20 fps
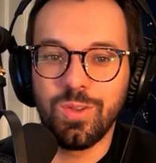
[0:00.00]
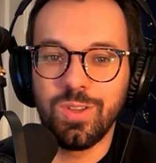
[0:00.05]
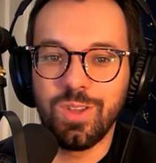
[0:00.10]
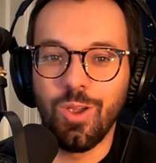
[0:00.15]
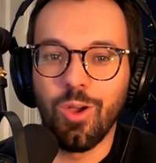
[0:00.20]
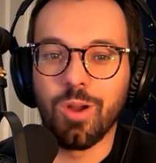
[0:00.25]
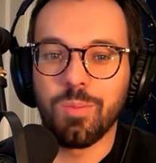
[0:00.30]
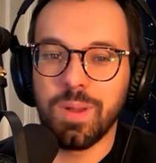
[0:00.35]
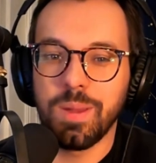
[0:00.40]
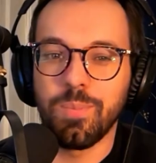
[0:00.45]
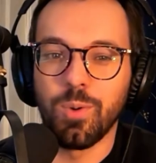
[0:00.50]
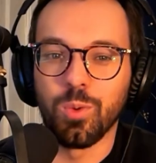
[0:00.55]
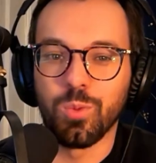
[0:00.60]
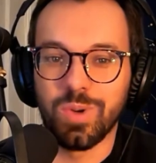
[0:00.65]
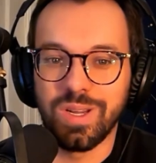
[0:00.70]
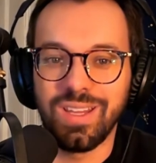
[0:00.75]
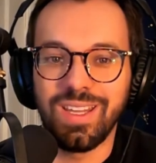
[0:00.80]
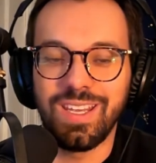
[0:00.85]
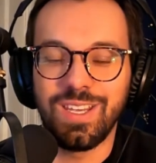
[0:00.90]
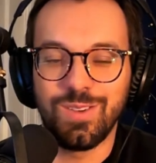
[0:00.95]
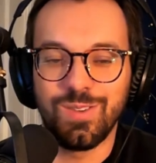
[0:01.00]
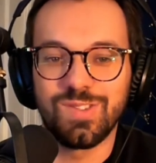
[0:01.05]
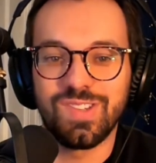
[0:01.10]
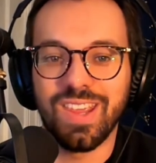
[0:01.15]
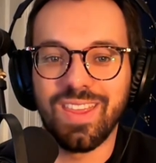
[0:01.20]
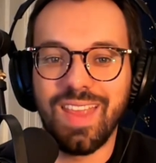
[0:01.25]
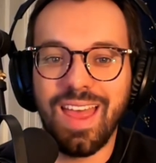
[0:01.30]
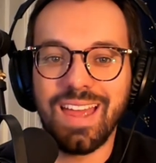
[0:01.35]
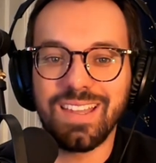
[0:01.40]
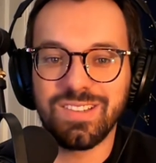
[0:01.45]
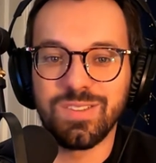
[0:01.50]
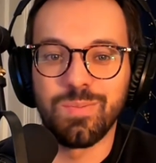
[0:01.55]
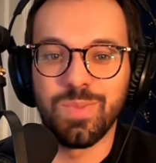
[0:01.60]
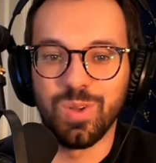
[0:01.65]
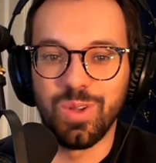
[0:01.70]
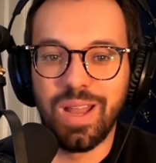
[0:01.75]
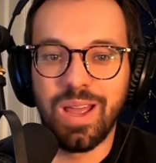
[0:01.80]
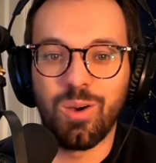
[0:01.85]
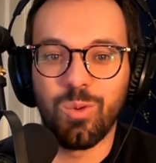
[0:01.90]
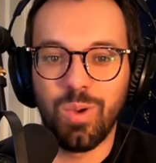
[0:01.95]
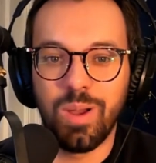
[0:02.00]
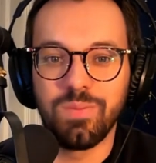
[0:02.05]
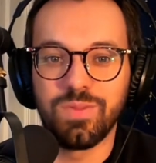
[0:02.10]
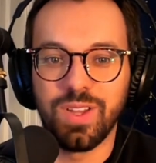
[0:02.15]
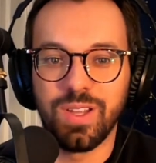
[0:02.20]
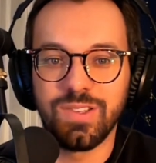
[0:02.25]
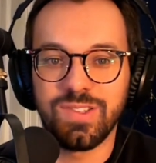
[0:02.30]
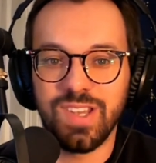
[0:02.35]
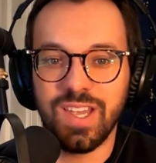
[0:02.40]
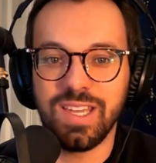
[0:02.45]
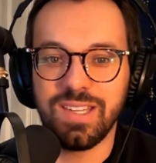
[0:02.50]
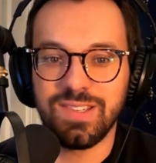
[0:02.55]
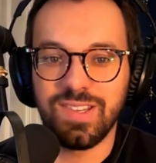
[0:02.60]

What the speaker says: are people really using that to build out Webflow sites?